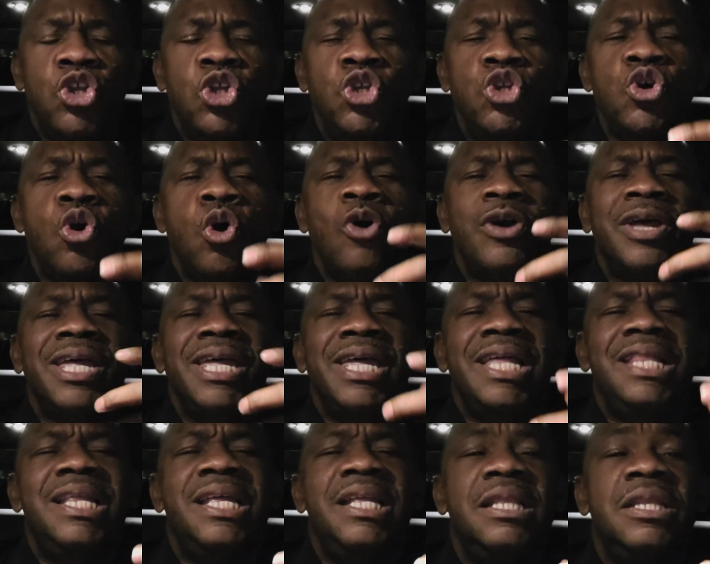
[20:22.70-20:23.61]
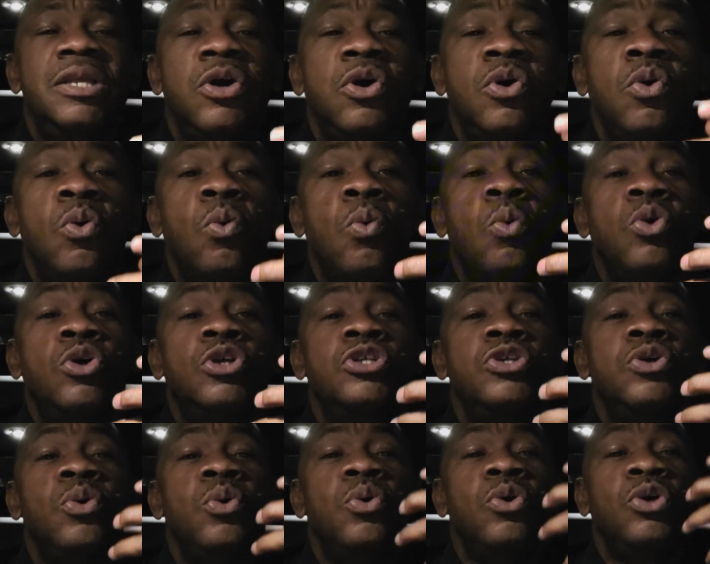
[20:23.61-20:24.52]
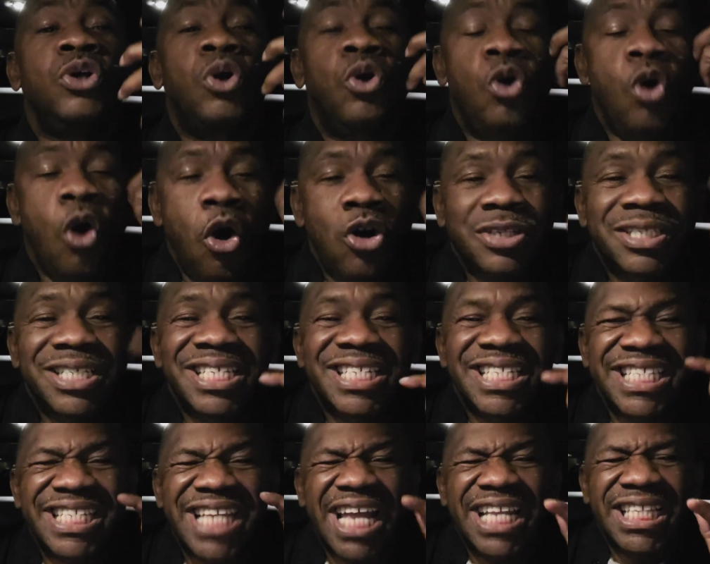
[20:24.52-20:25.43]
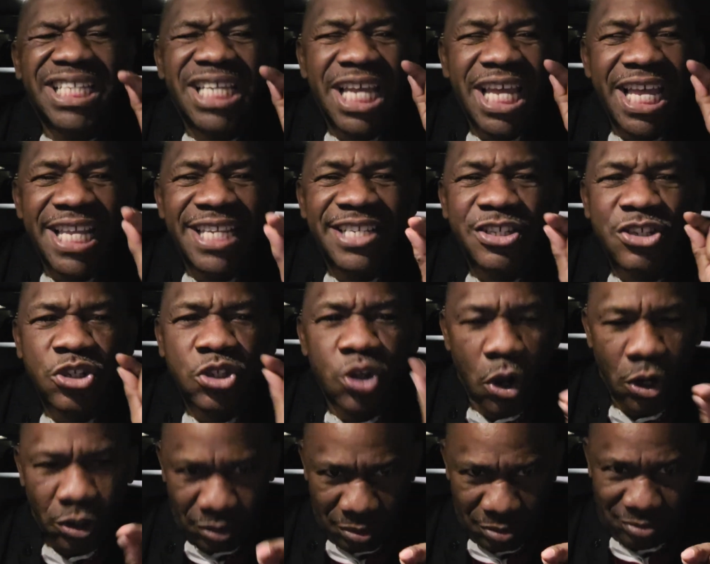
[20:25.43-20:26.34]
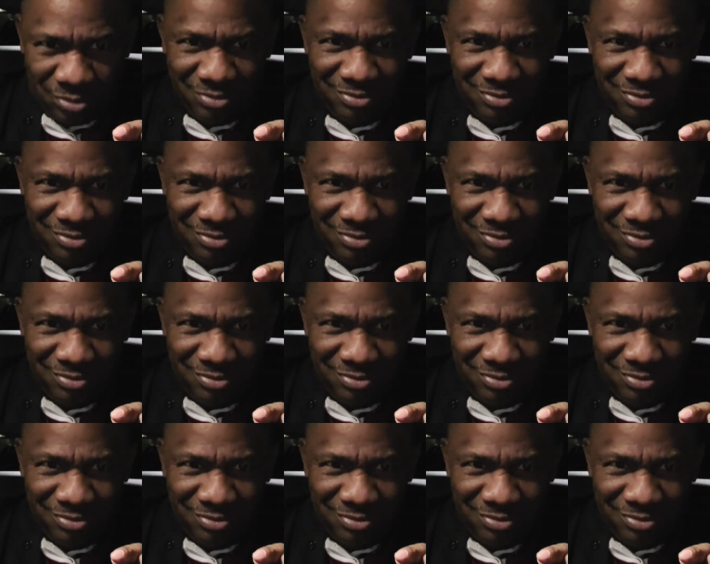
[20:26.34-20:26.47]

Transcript: Your healing, God sent his son